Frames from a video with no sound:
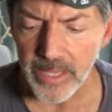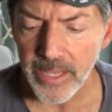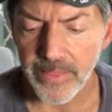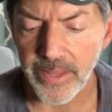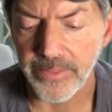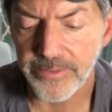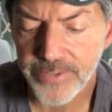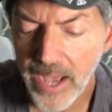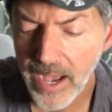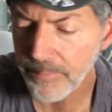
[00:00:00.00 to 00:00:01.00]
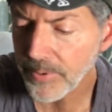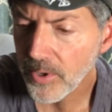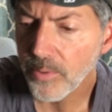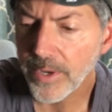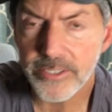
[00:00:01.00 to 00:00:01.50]
And then on the
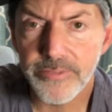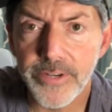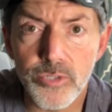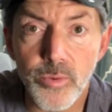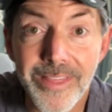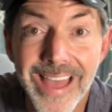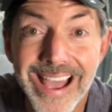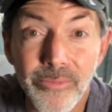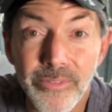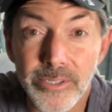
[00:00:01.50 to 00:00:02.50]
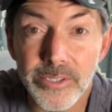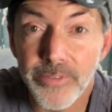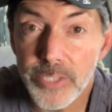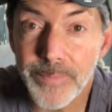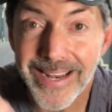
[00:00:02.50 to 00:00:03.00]
top, when I was finished with that, when I
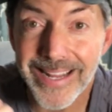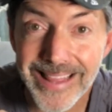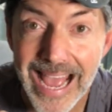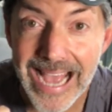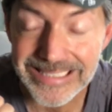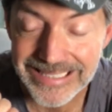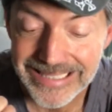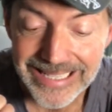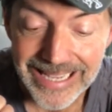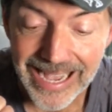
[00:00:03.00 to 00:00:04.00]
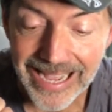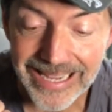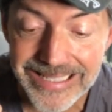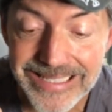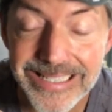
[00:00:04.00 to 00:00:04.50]
was finished painting that,
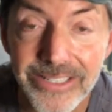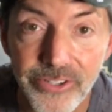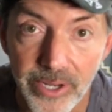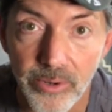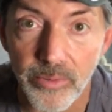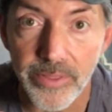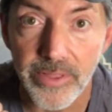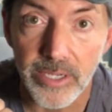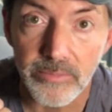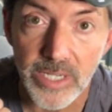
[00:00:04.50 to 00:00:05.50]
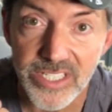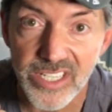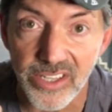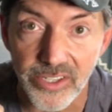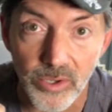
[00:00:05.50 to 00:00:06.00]
I sealed it with a
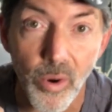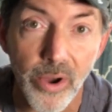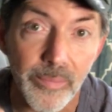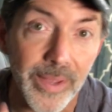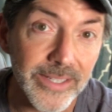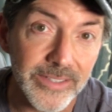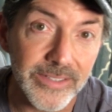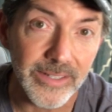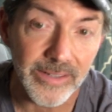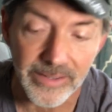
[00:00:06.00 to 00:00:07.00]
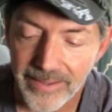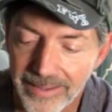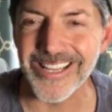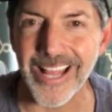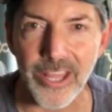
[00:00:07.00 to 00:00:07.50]
sealant, a water-based sealant.
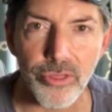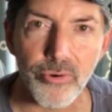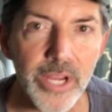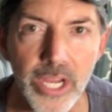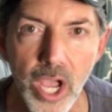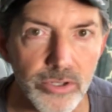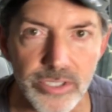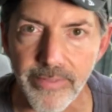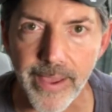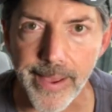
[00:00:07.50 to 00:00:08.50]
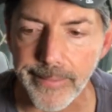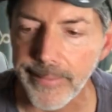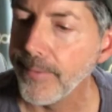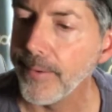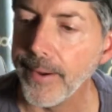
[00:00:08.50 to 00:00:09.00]
I just did like 3 coats of
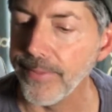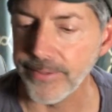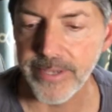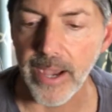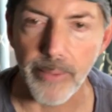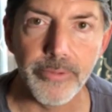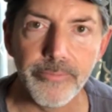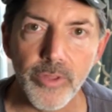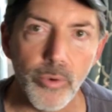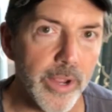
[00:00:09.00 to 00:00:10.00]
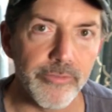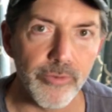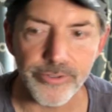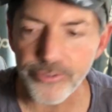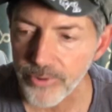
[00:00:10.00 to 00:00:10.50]
that on the top.
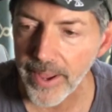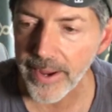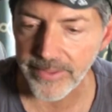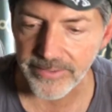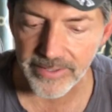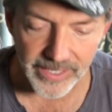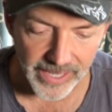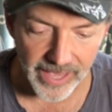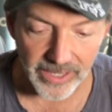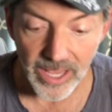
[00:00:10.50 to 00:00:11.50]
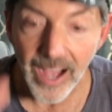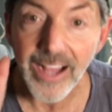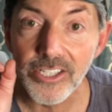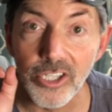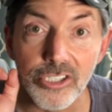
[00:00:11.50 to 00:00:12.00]
Waited for it to dry and then did it again.
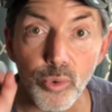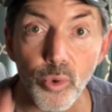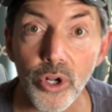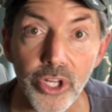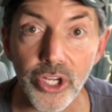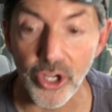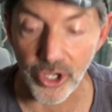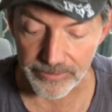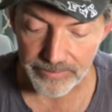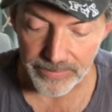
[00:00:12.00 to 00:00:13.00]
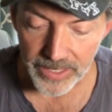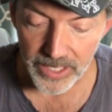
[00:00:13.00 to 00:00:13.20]
Looks really good.